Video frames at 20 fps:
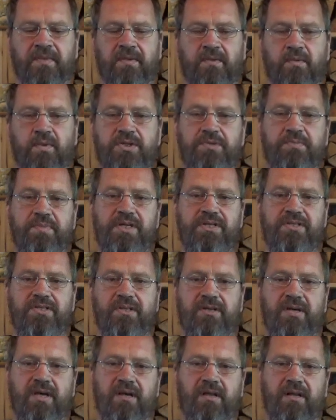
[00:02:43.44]
which means
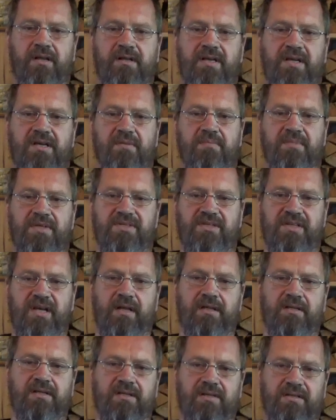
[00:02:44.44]
he can he can be
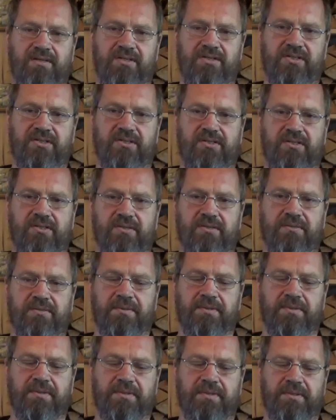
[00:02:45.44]
sentenced.
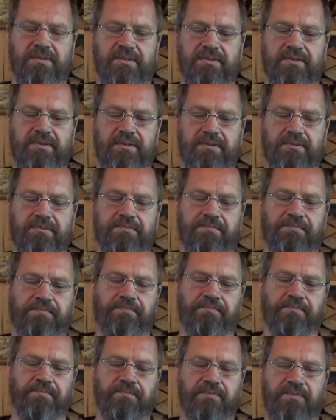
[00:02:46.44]
Yeah.
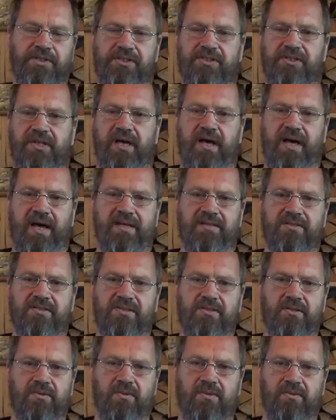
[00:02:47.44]
This
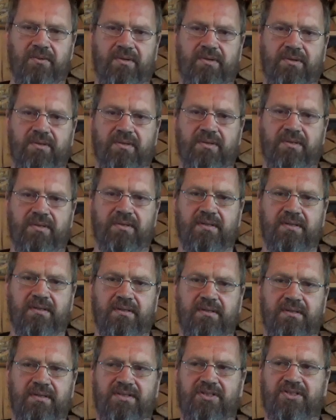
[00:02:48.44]
asshole,
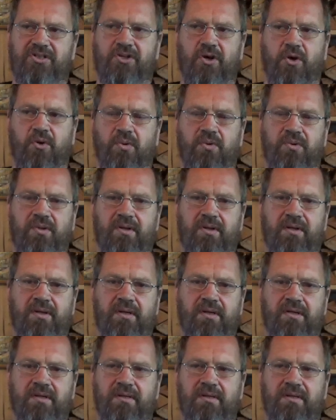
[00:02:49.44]
this total.